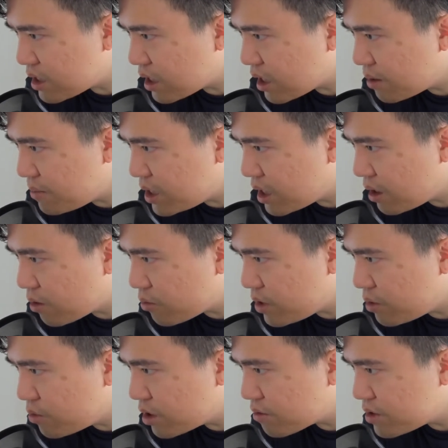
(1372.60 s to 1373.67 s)
made out
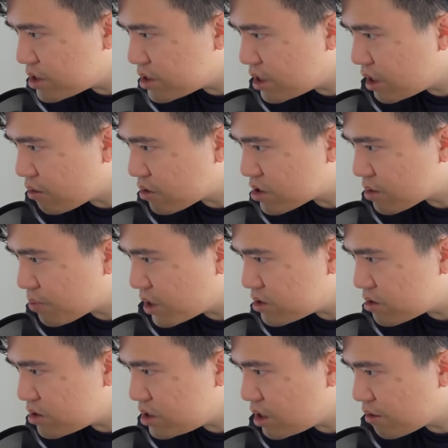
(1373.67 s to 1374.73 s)
WeWork recently. I was surprised
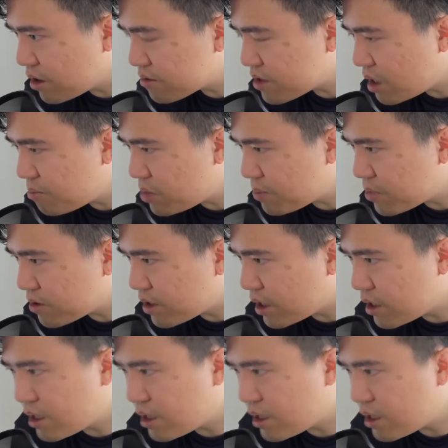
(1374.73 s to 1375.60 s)
to see around 10 people there.